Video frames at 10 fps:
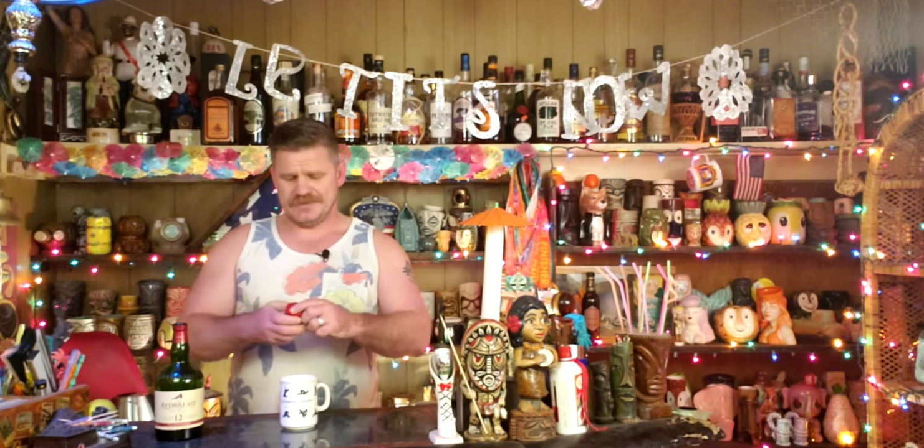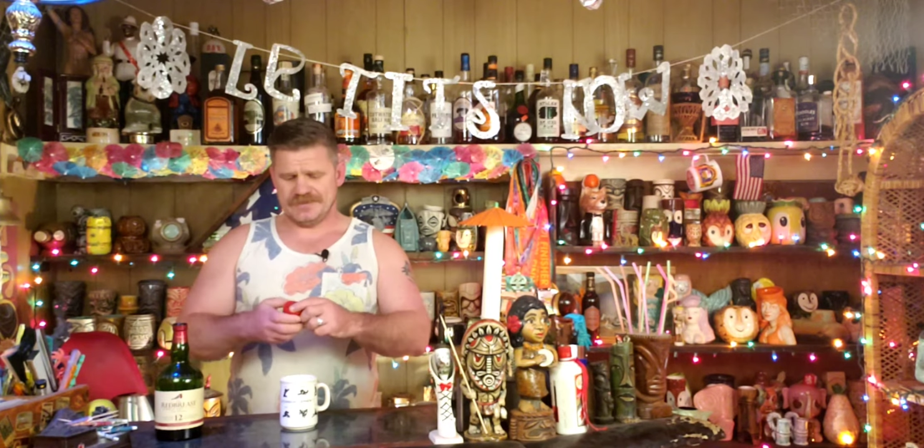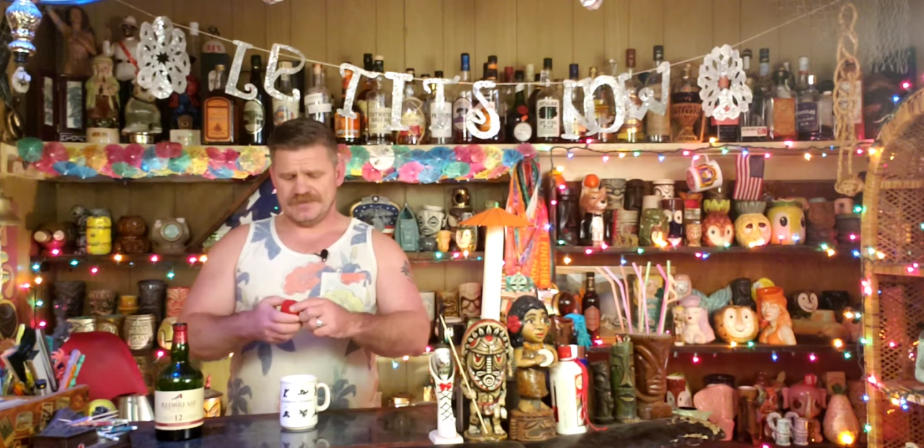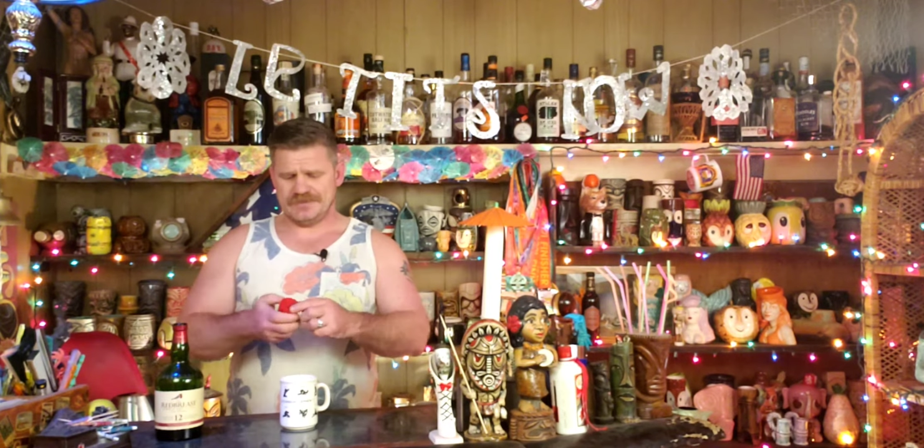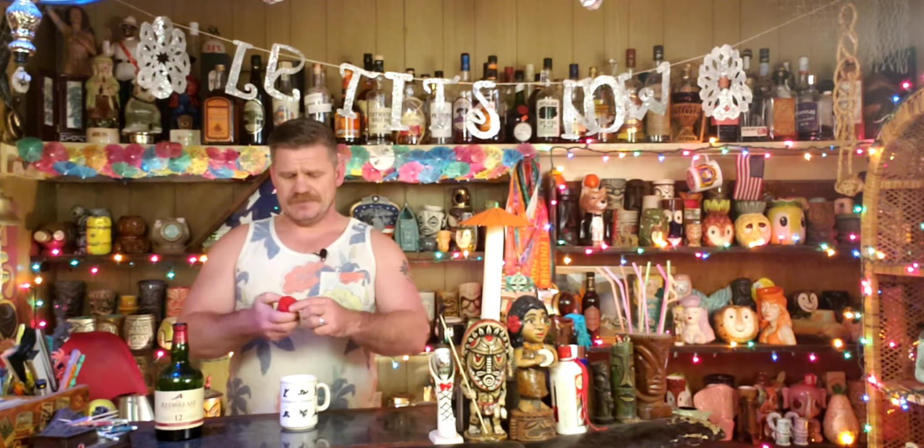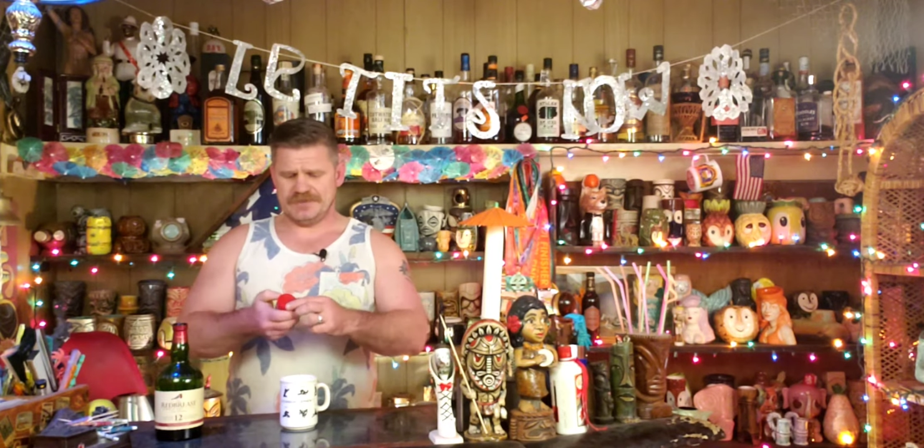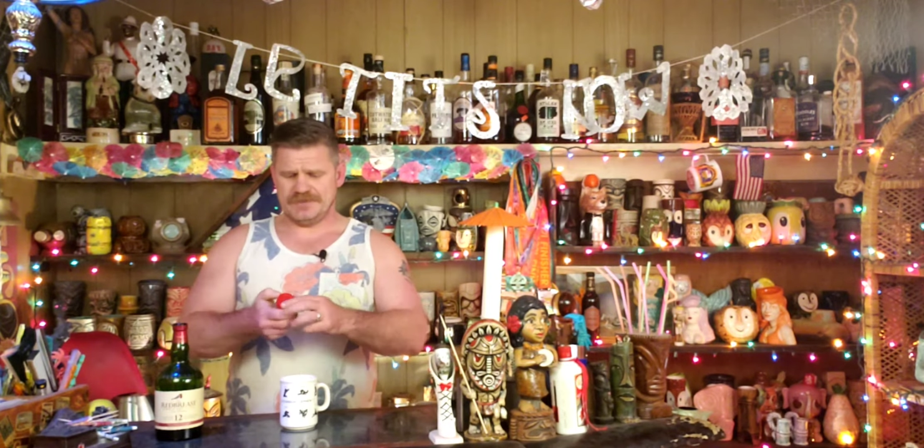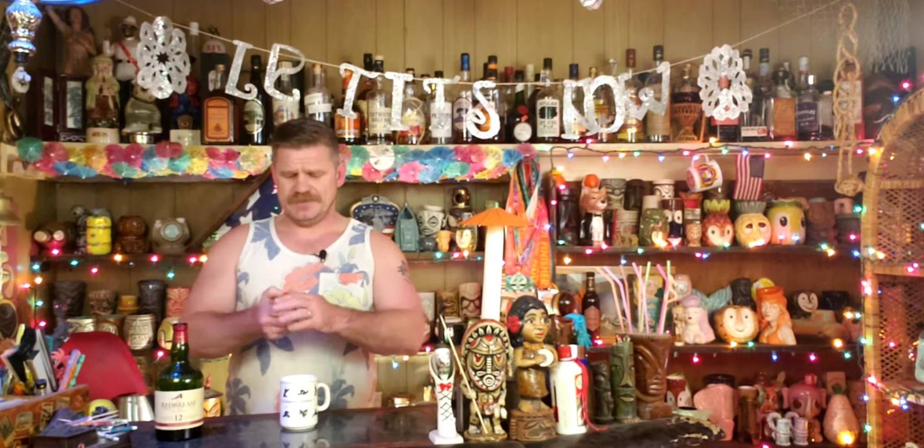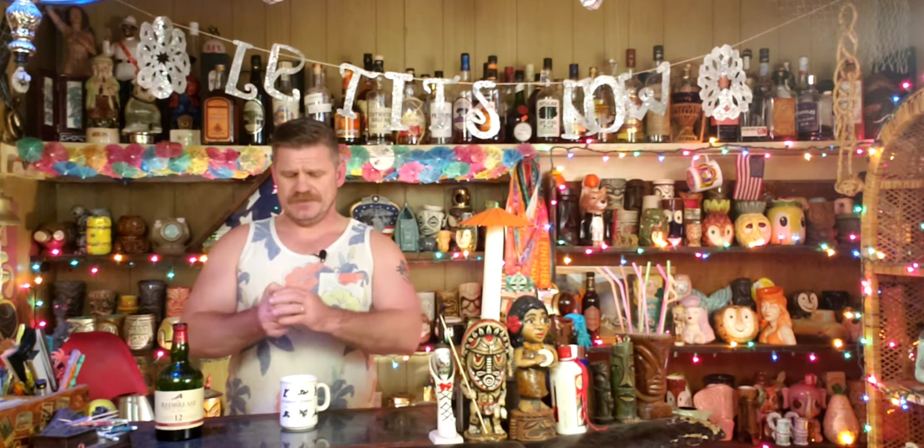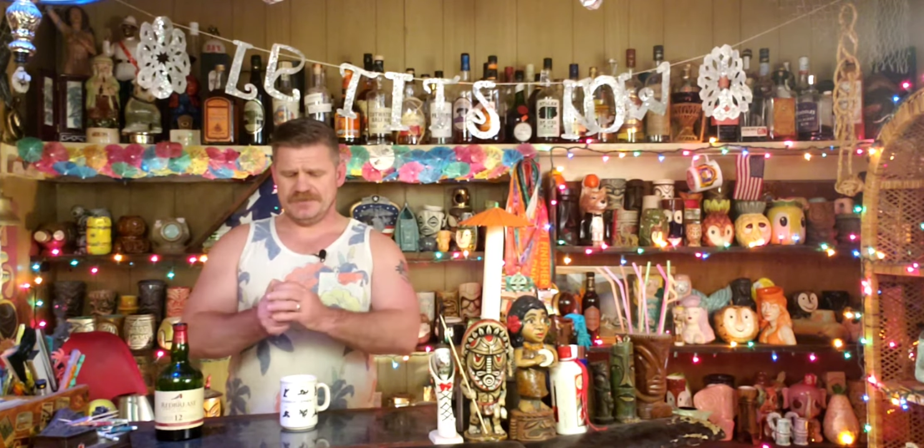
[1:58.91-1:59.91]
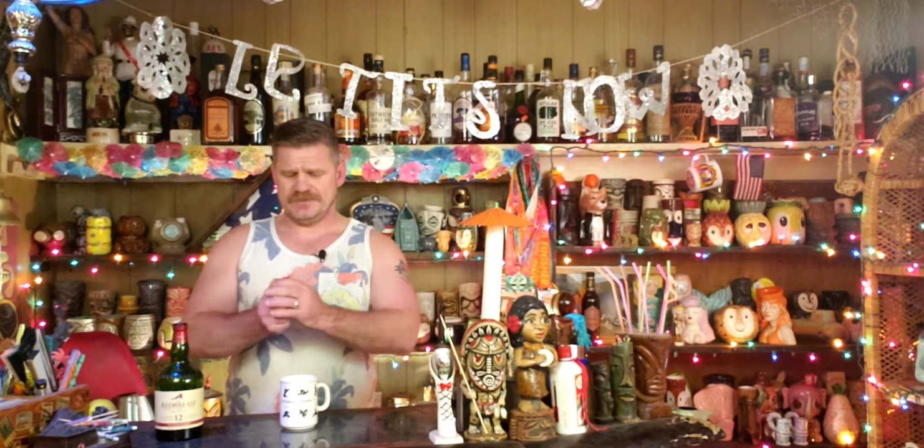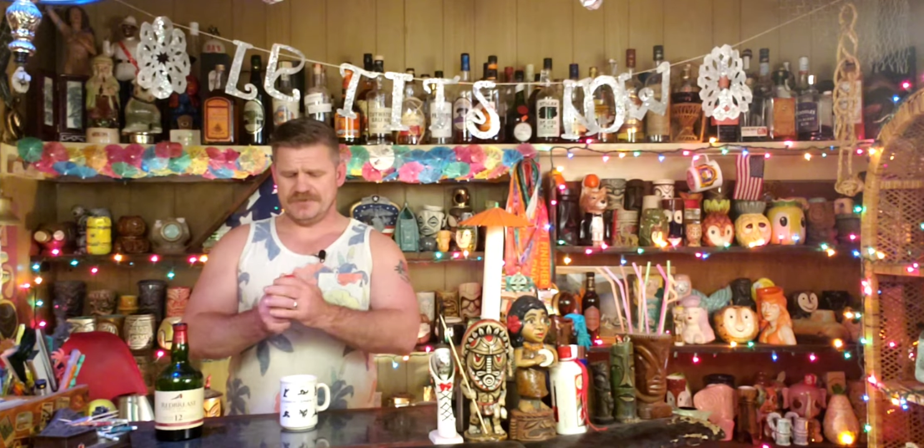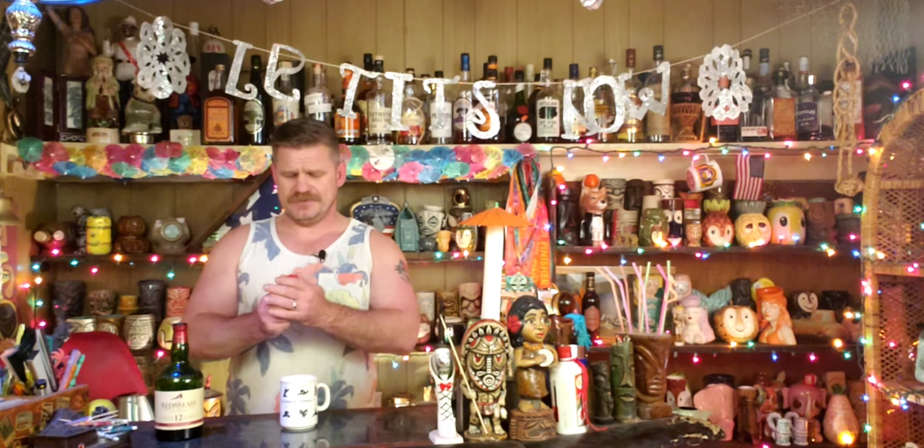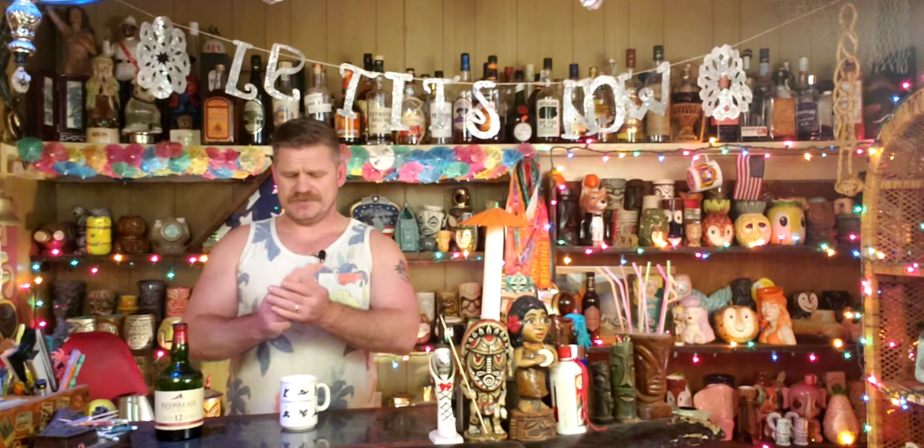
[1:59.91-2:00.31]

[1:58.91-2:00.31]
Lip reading: You know,